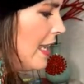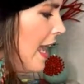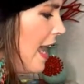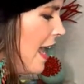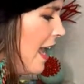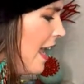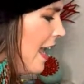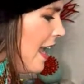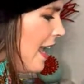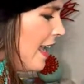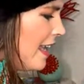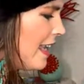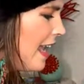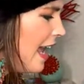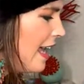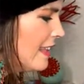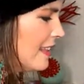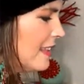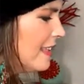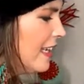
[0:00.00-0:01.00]
Yay,
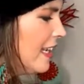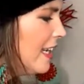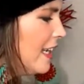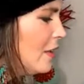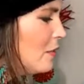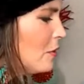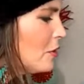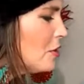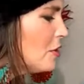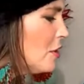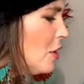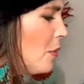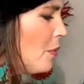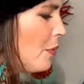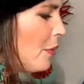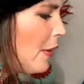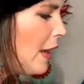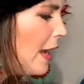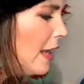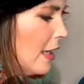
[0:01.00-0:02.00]
Kathleen, we're so
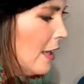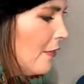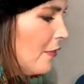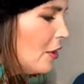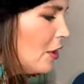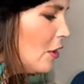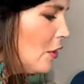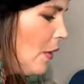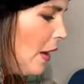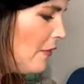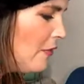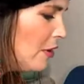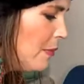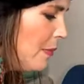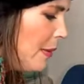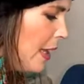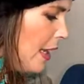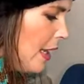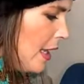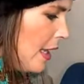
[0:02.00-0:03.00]
proud of you,
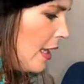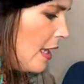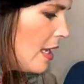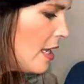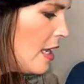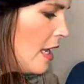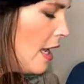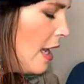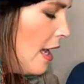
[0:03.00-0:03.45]
everybody.